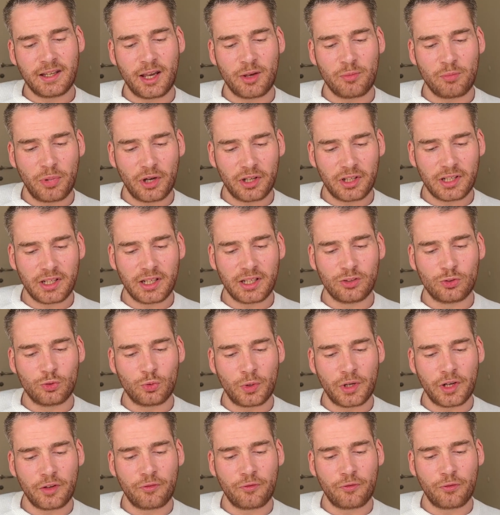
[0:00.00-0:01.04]
I bought it in
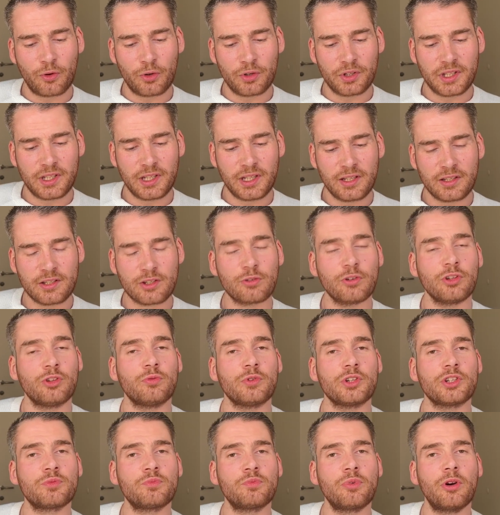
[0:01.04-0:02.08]
2014, so it
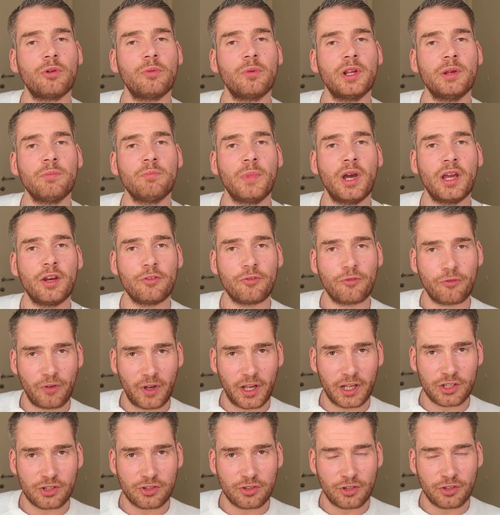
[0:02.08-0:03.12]
was probably
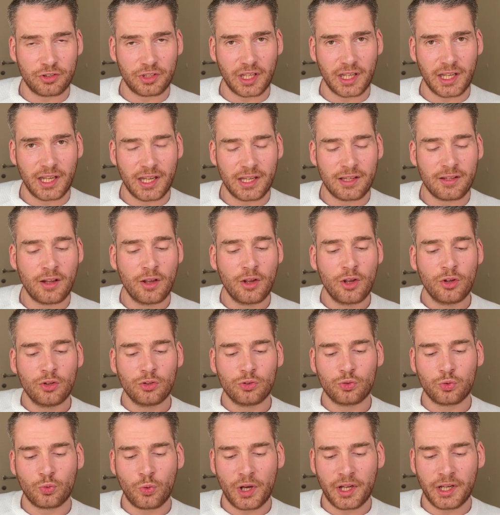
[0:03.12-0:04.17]
manufactured in
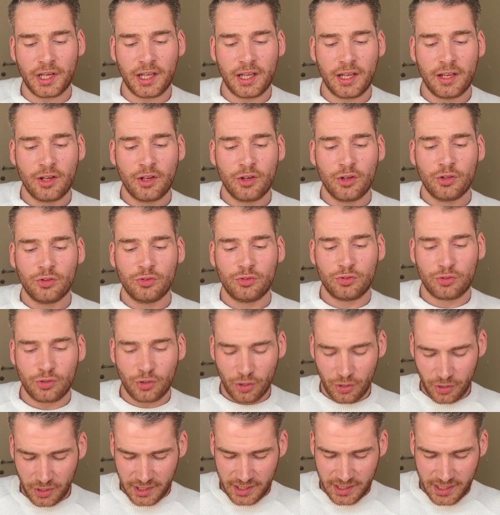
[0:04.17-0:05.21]

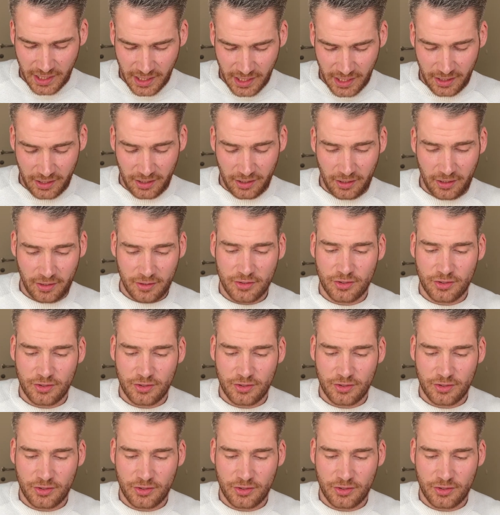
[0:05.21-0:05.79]
2013.